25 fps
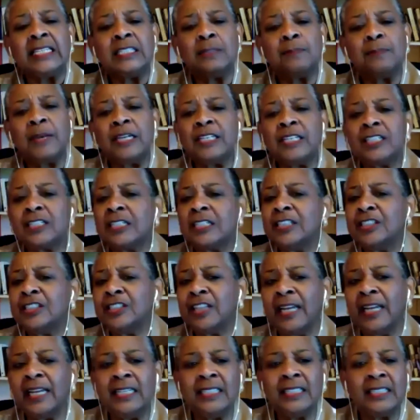especially
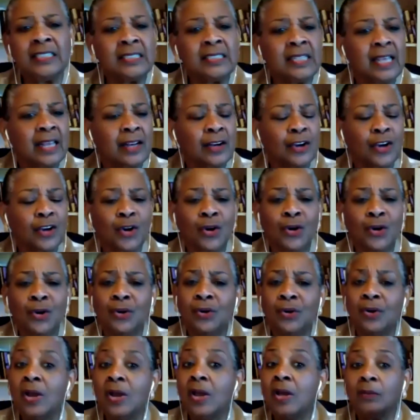changes that
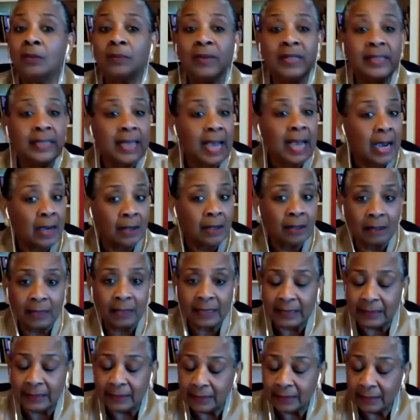occur without
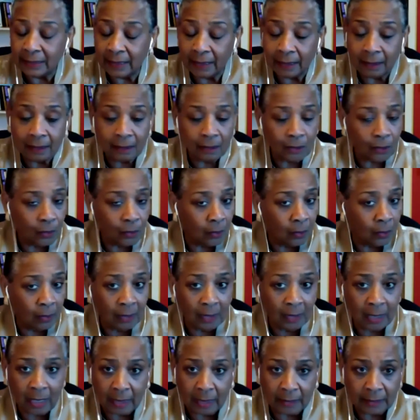our consent
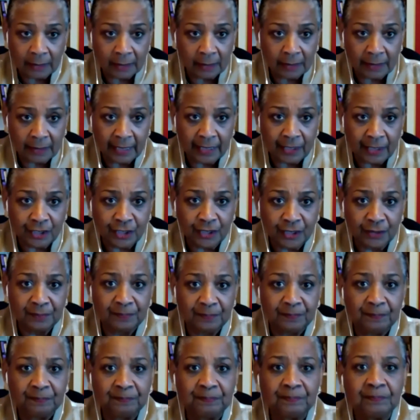or consultation.
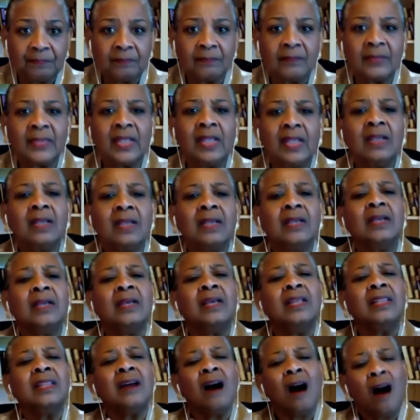
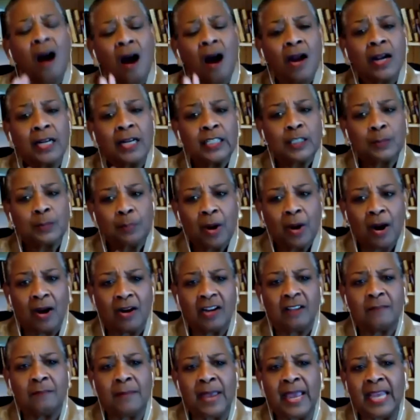The hardest
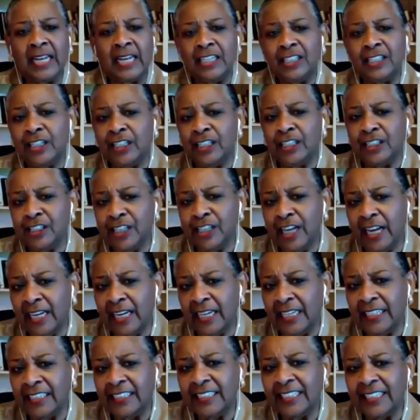part of managing
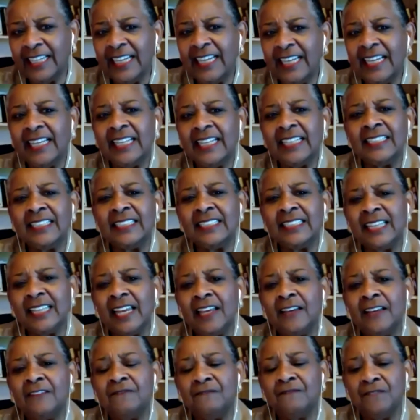change is
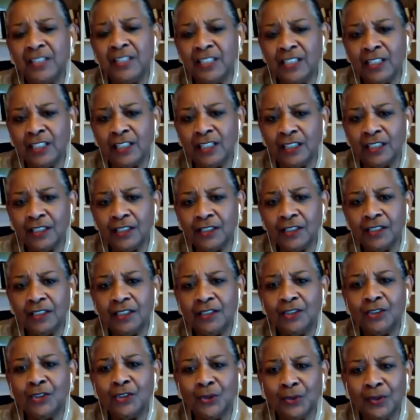staying vigilant
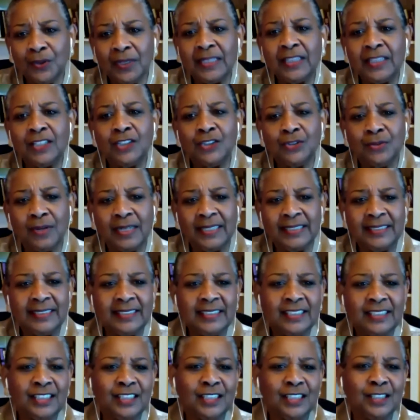during the
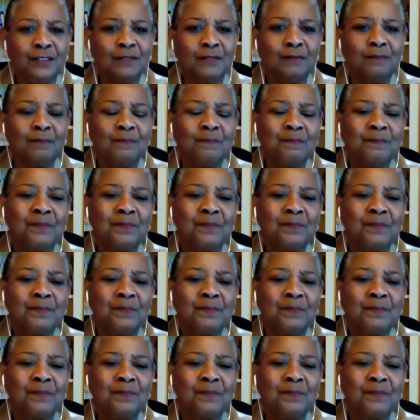transition.